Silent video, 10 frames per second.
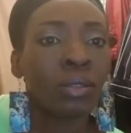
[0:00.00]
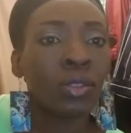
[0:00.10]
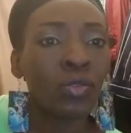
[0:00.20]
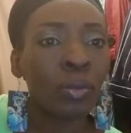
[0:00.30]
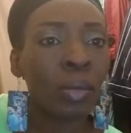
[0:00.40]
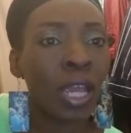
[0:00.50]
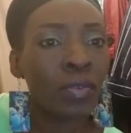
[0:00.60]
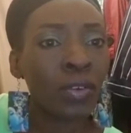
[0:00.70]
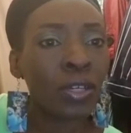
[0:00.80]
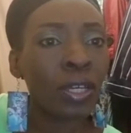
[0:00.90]
You from
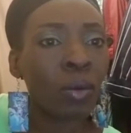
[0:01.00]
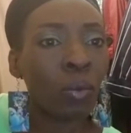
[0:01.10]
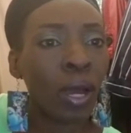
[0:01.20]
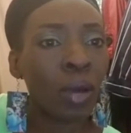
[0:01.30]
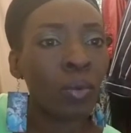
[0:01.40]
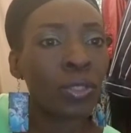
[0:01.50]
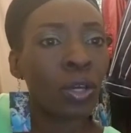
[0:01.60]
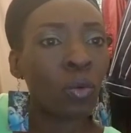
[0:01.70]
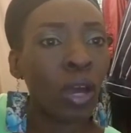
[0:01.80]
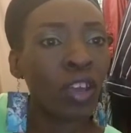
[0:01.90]
Africa, and why would
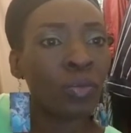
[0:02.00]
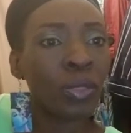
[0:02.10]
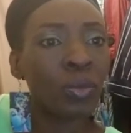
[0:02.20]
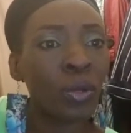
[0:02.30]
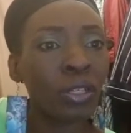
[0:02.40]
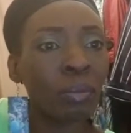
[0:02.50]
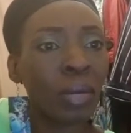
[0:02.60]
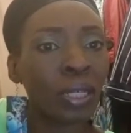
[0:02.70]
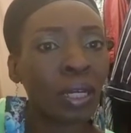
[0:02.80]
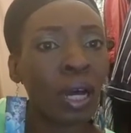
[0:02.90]
your wife be worried
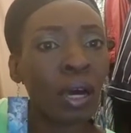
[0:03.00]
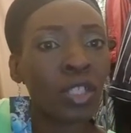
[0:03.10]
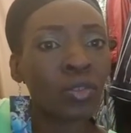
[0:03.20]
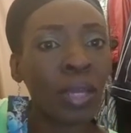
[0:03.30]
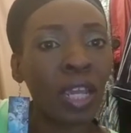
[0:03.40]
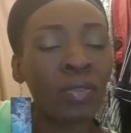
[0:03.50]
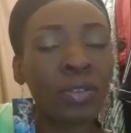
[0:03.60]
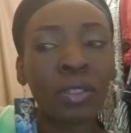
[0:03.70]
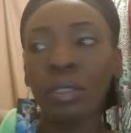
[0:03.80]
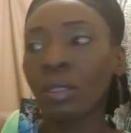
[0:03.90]
about calls from
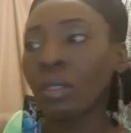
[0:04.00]
Africa?